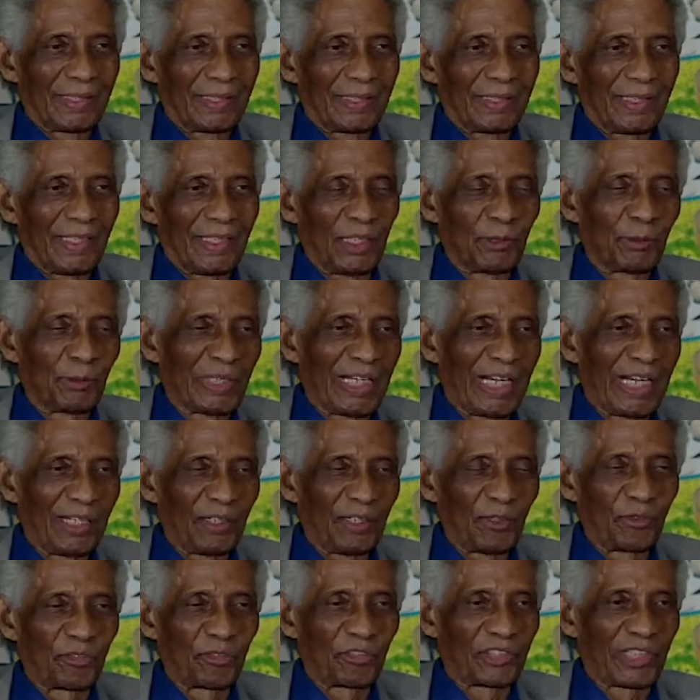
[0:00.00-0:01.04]
Edwin
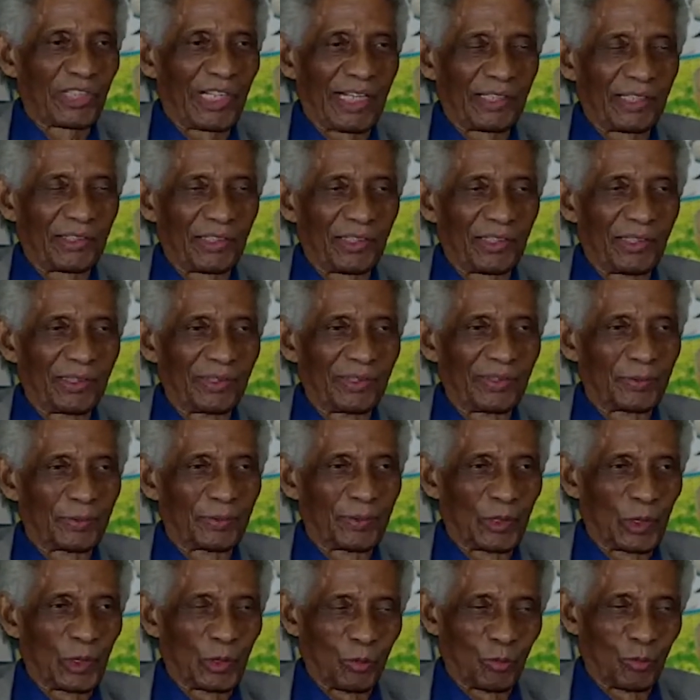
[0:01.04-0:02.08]
Allen started
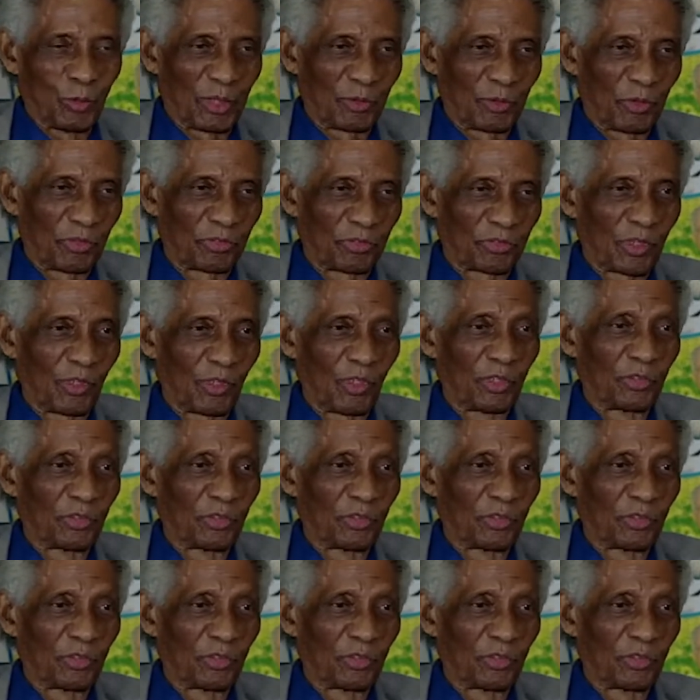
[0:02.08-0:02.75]
what was called